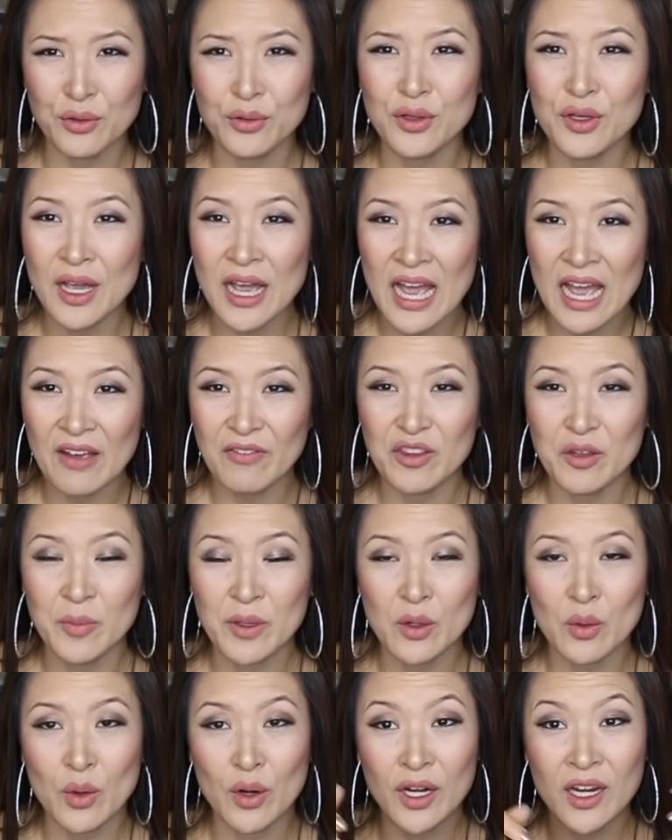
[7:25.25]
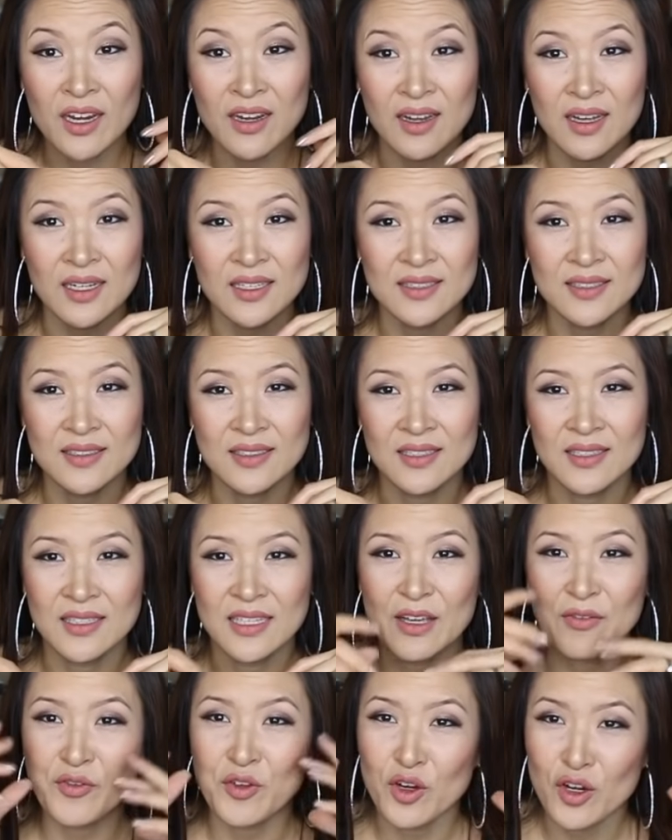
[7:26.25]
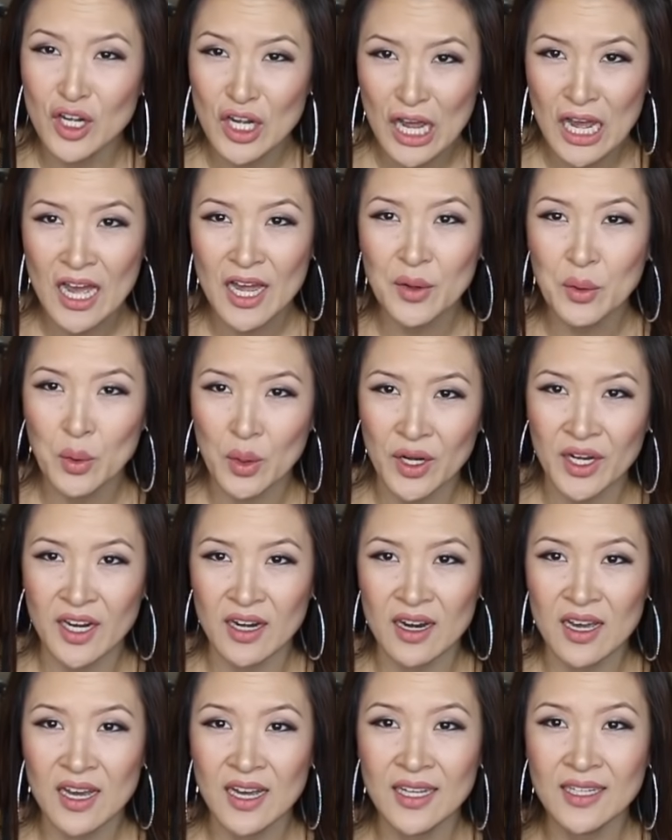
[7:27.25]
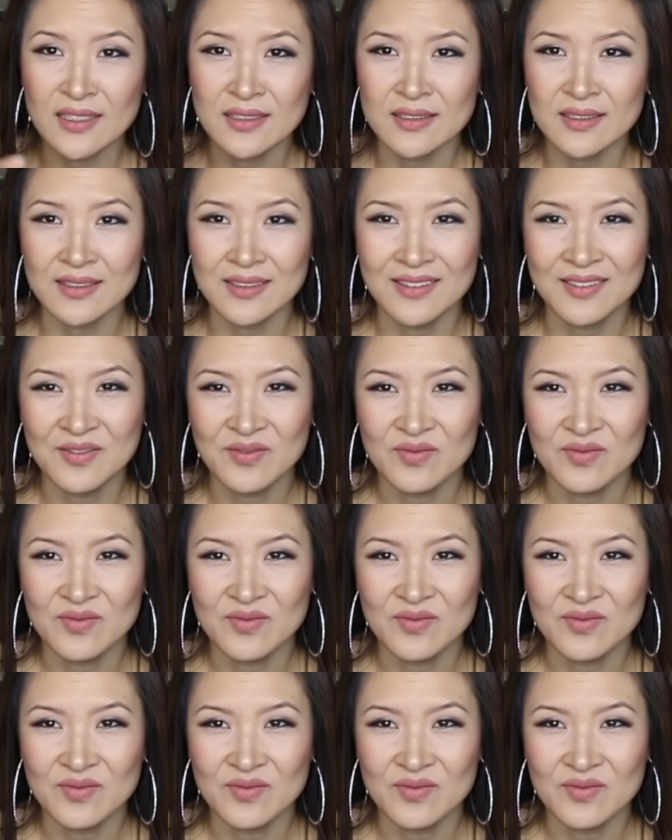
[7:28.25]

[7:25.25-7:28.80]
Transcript: you have to be organized. If you're not organized,